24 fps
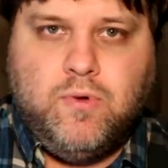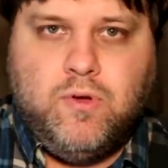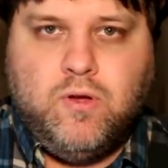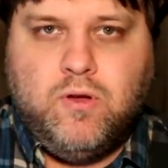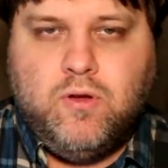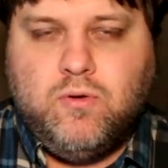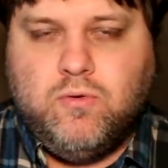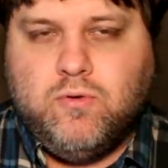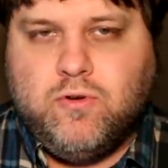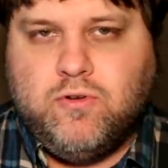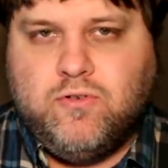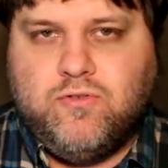
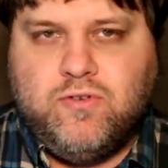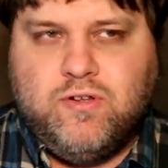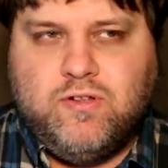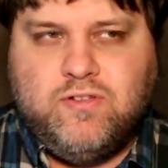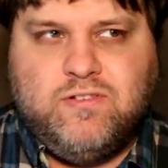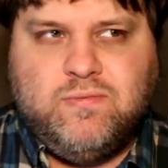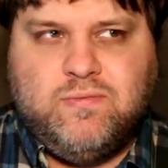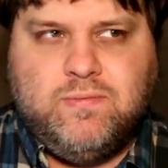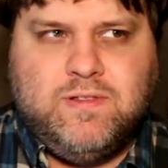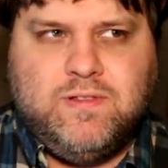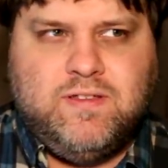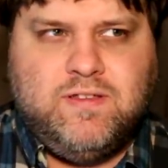we're going to try and
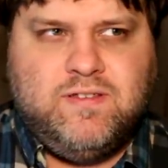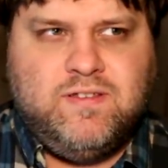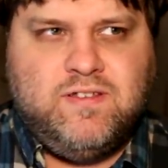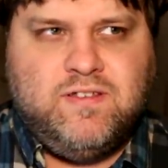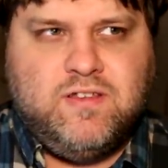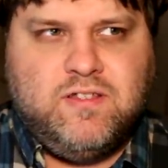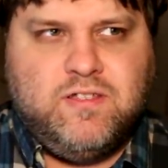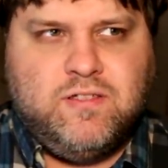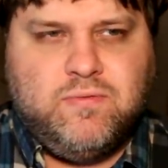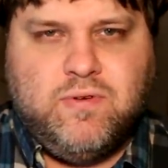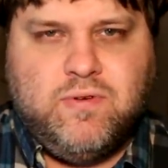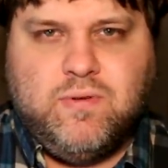split this
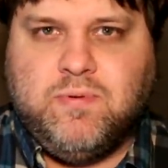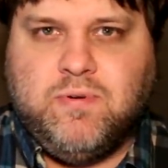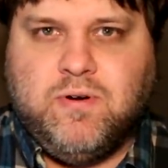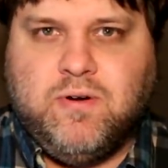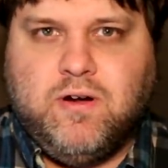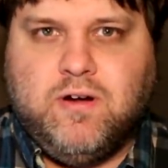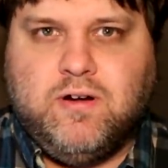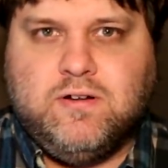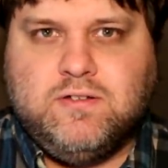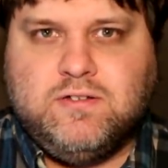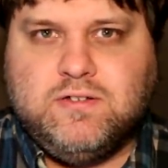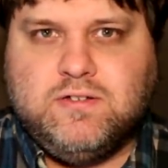into three
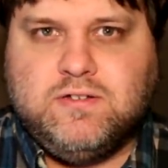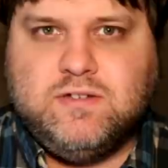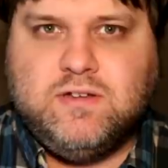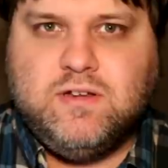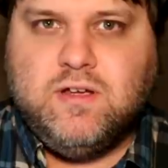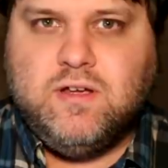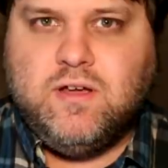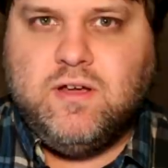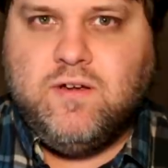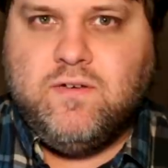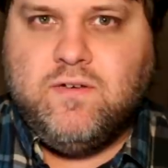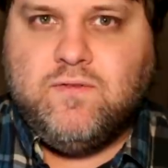parts.
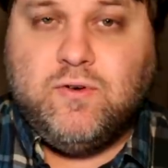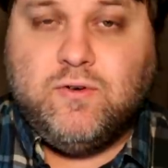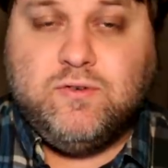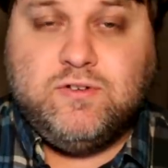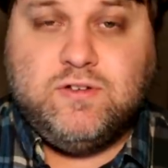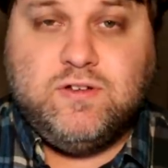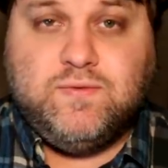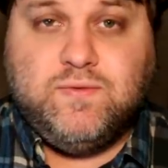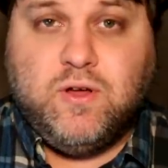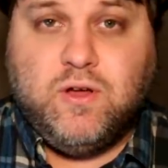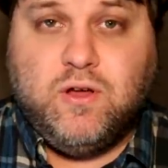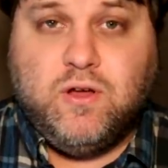
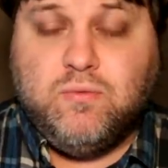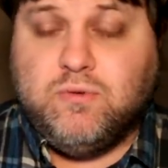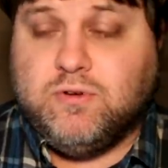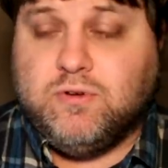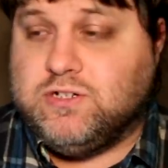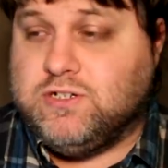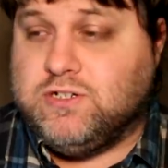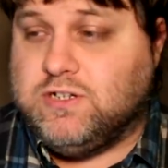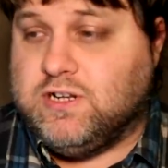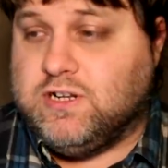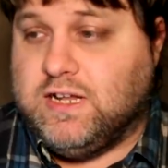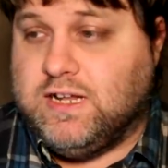First of all, we're
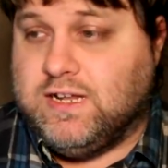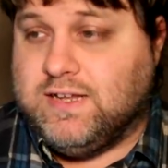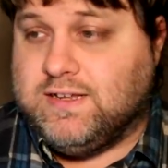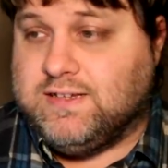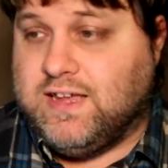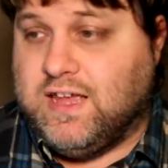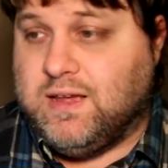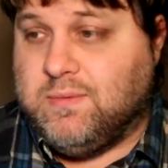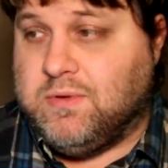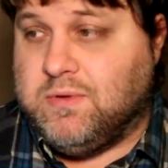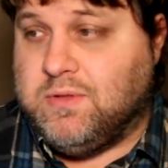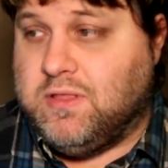just going to
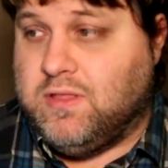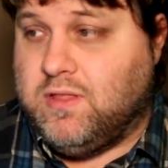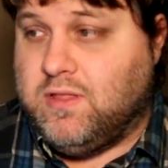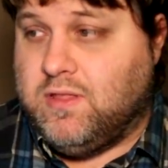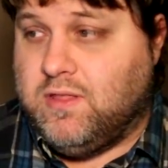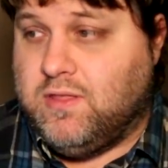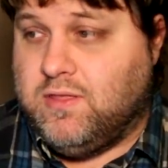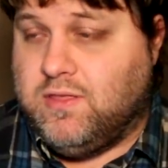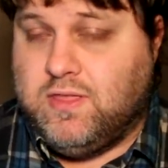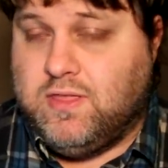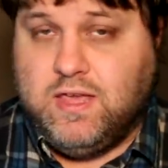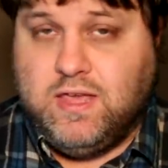examine
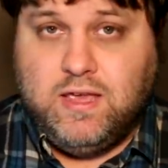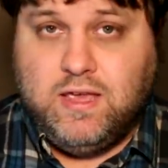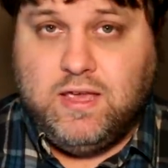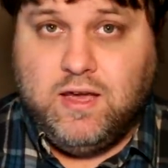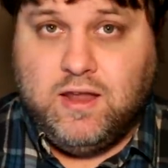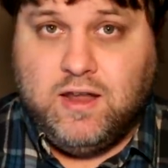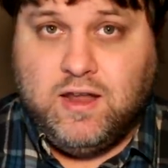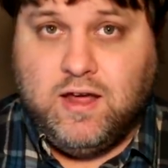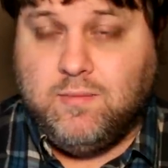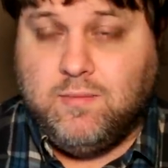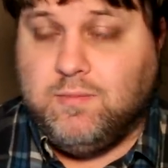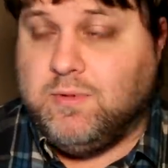the
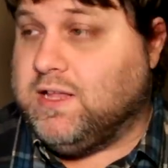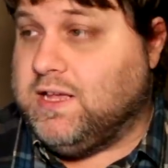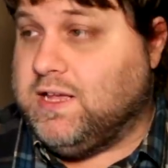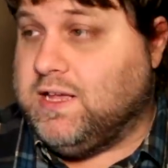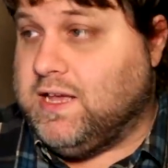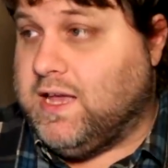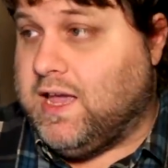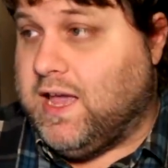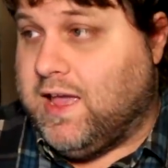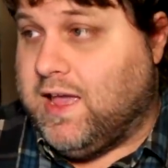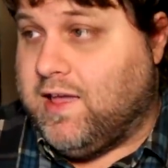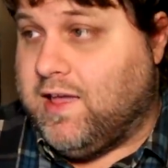
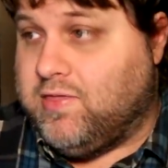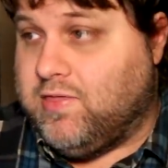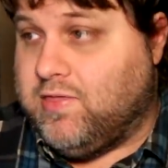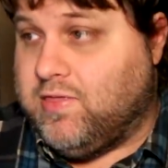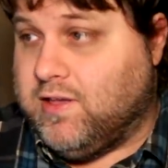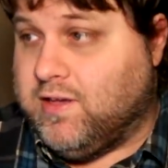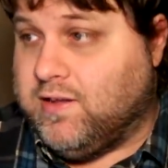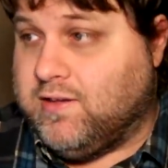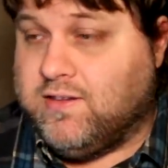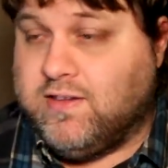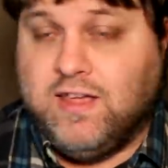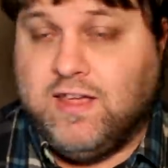anomaly and the
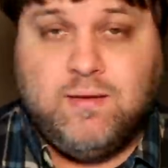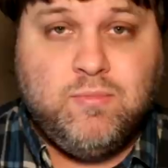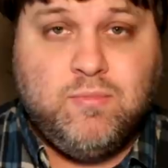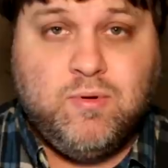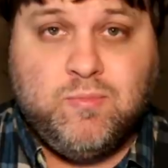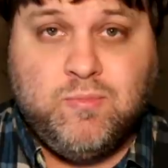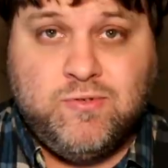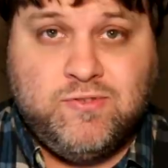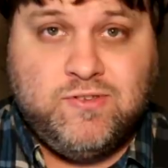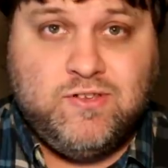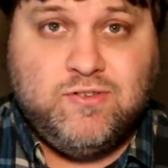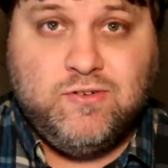containment
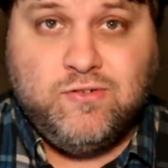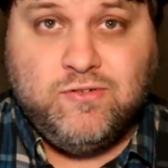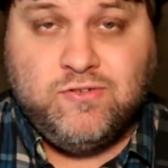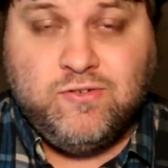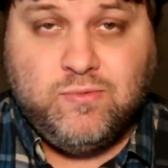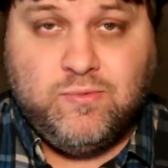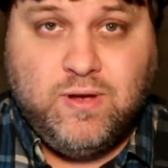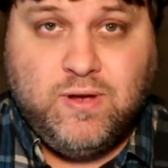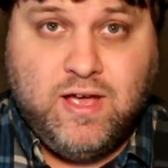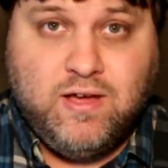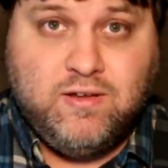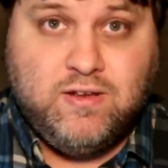procedures
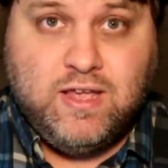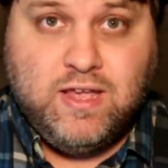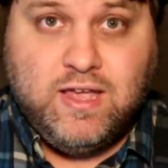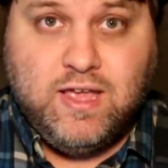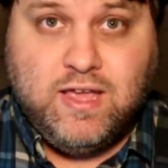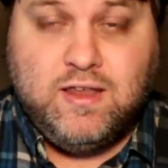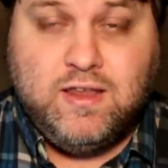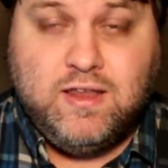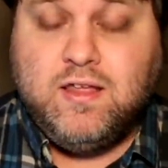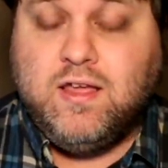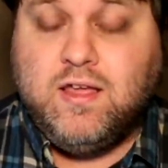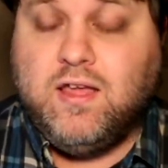surrounding
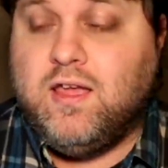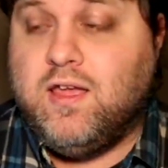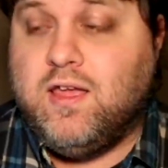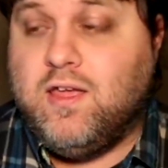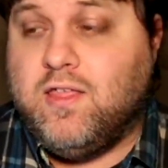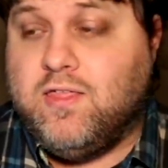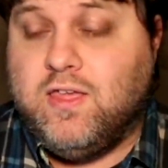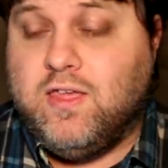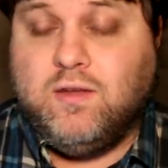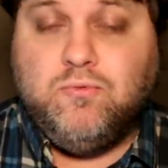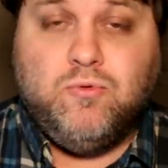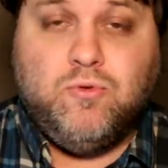it.
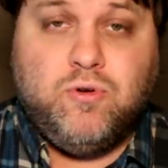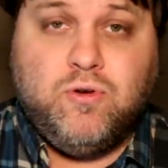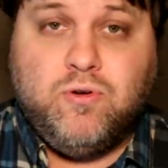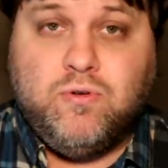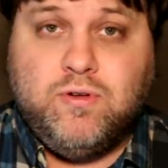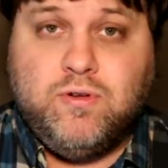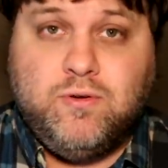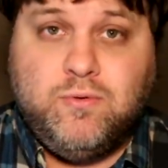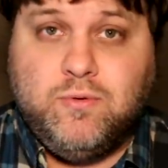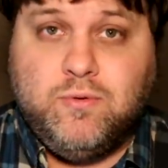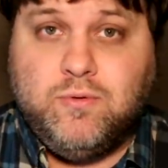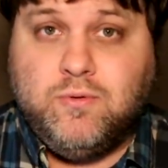Then we're
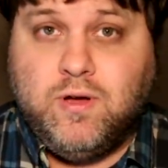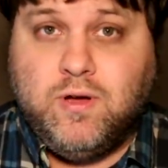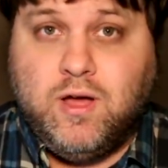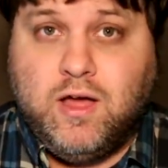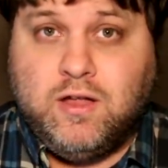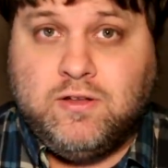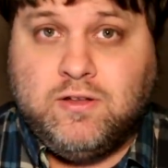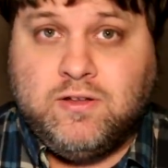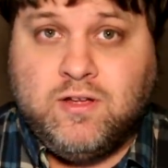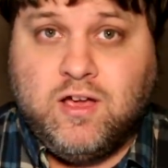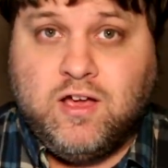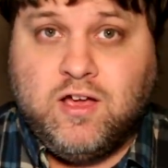going to
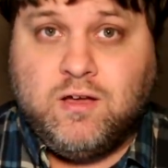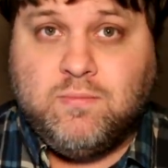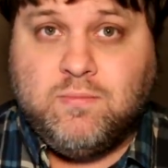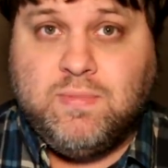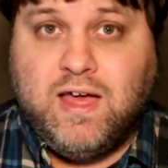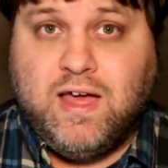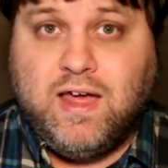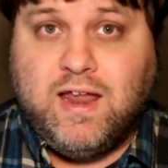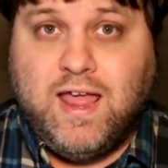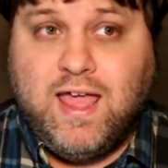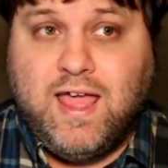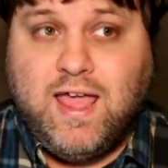uh, talk
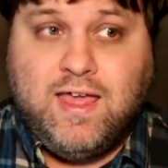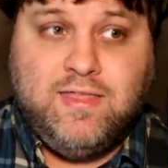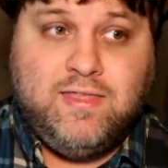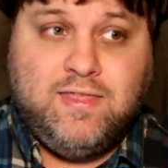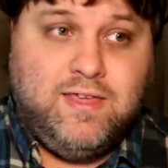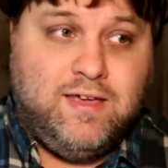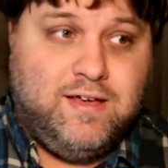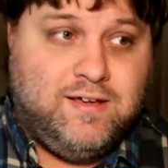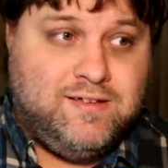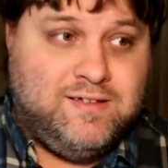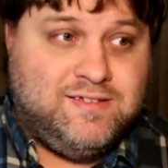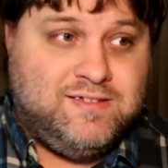about
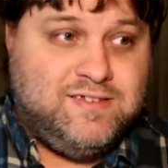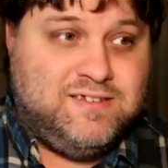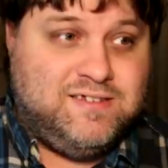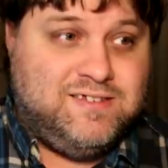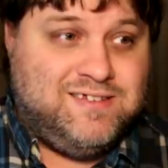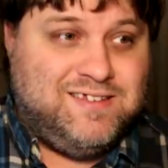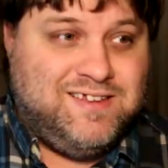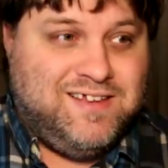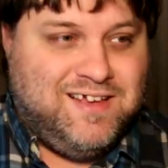ethics